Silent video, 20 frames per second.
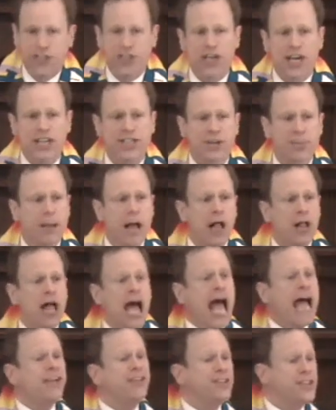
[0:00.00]

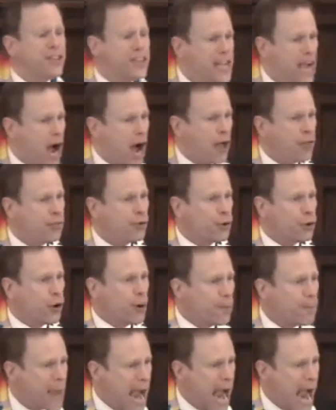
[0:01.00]
Jezebel and to the
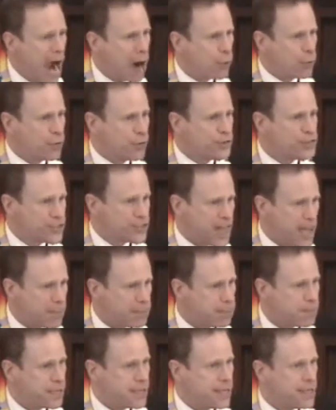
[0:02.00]
other powers
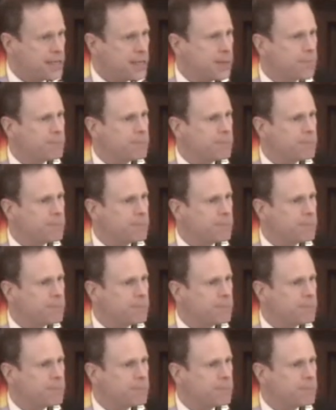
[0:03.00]
that be.